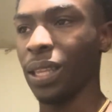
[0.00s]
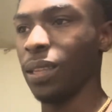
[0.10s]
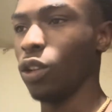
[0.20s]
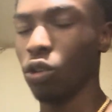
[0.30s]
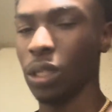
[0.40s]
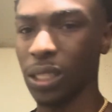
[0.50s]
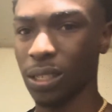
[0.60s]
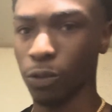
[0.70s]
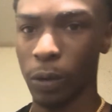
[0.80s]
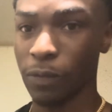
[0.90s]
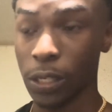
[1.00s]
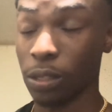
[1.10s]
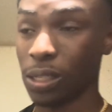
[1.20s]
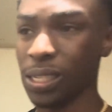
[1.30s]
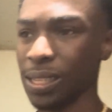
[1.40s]
Lucia
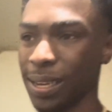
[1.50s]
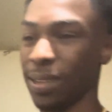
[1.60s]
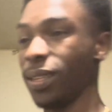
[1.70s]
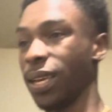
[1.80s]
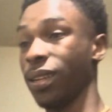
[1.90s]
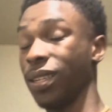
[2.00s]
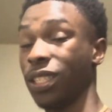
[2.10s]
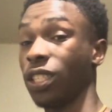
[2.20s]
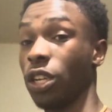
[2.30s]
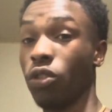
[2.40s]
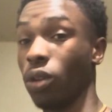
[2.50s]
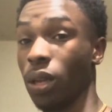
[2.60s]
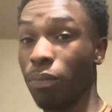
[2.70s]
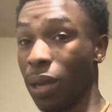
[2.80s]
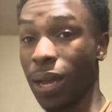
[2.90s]
reveals, he's like, yeah, this shield
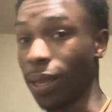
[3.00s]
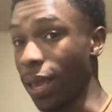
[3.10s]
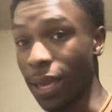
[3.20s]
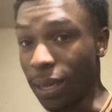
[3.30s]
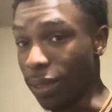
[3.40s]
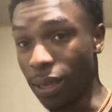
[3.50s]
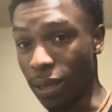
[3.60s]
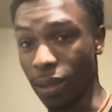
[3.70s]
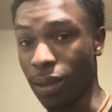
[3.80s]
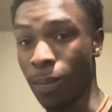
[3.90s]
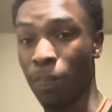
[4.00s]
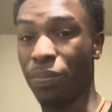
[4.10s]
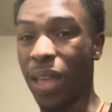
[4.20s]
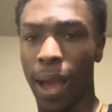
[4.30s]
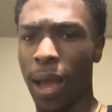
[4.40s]
can block anything
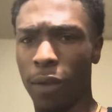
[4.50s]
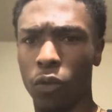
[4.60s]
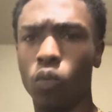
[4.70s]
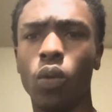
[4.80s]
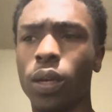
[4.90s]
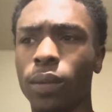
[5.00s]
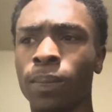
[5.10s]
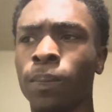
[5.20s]
that I ever want.